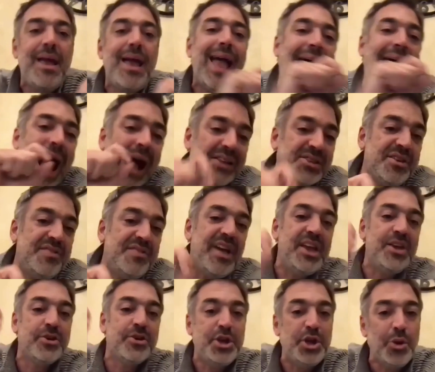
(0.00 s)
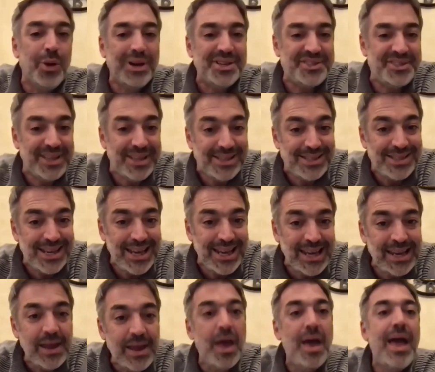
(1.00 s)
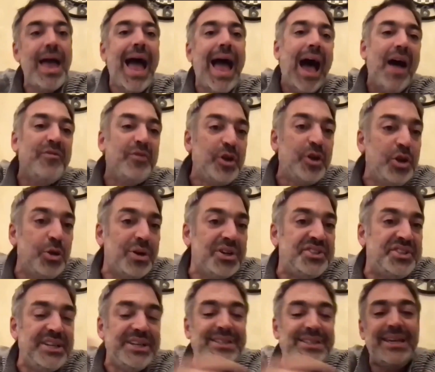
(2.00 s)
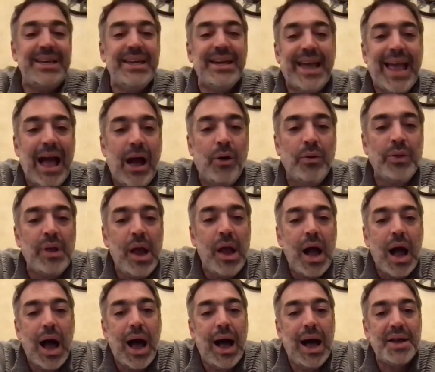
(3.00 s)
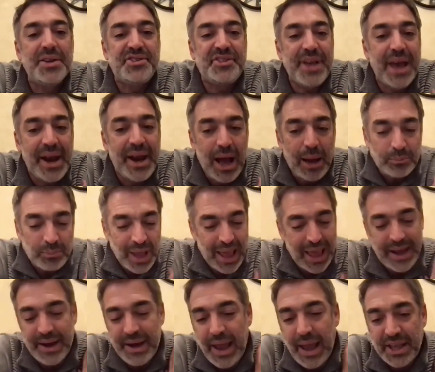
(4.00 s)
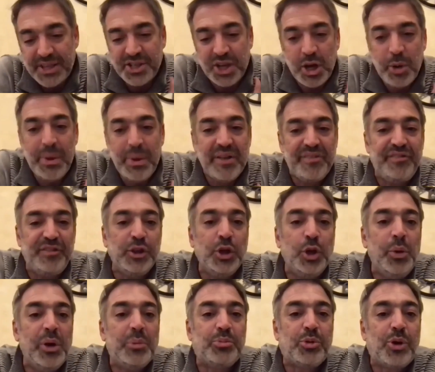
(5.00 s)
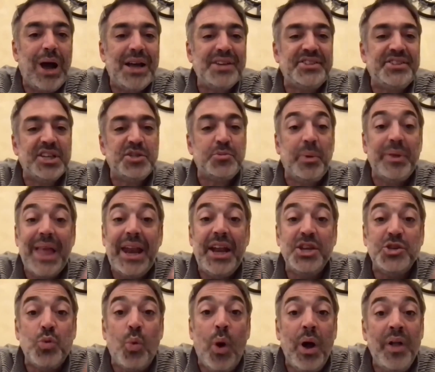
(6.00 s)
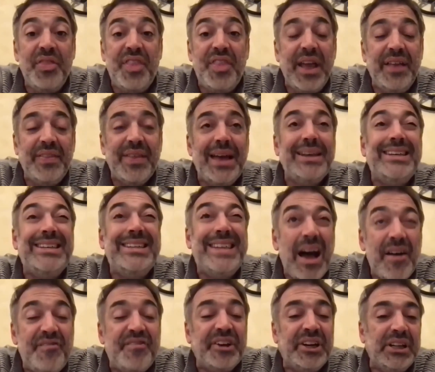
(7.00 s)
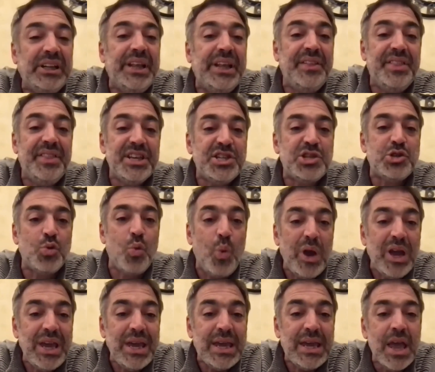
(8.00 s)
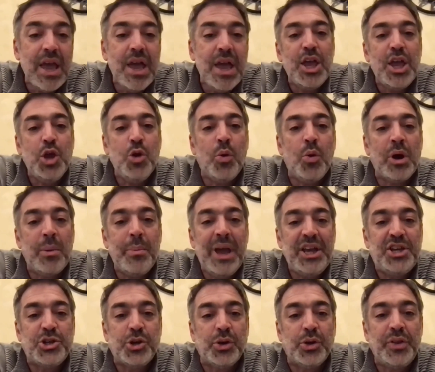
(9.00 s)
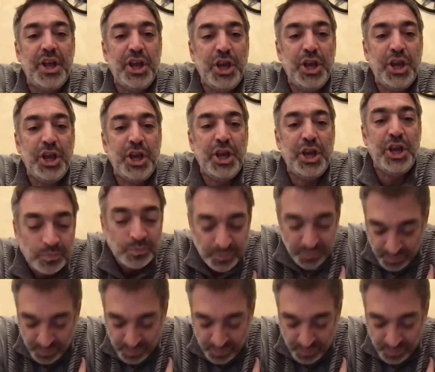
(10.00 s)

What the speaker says: activate your USDT, have your USDT account set up, and it's going to be a fluid process. But that is one thing that definitely this week, you want to make sure that you